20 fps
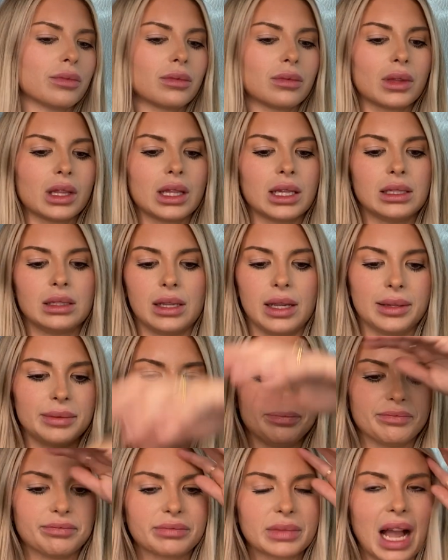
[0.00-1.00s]
listen,
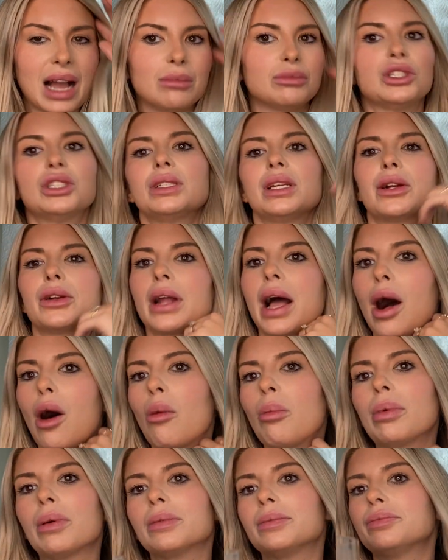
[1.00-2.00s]
I'm just here to
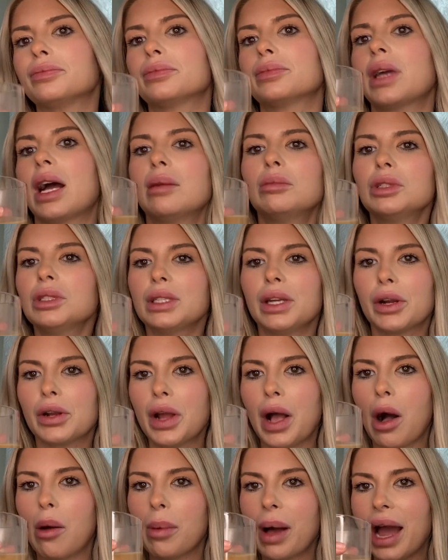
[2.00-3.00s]
help. I
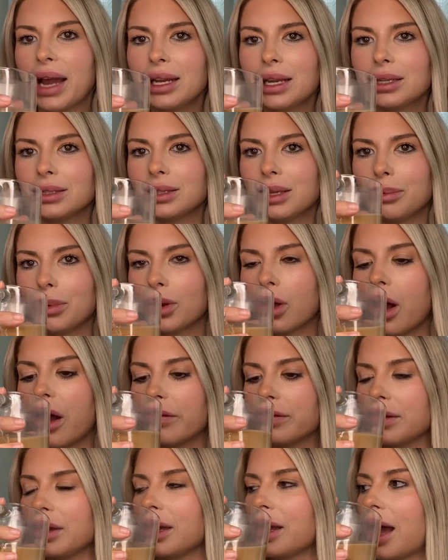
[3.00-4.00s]
need a sip of
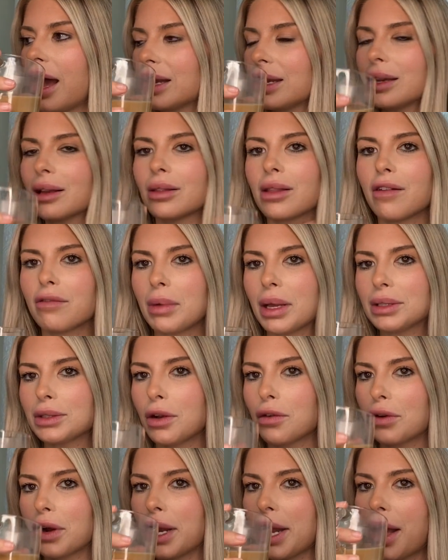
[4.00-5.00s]
coffee. I need to love
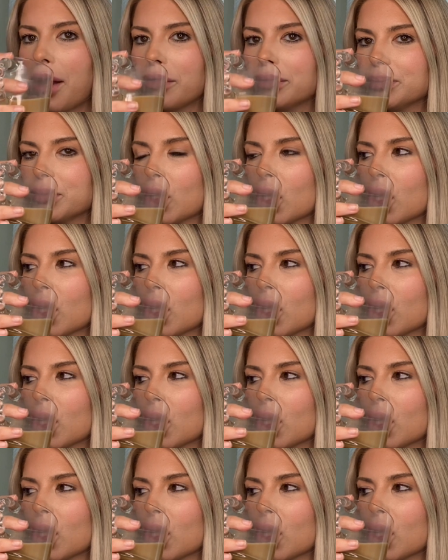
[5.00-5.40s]
myself right now.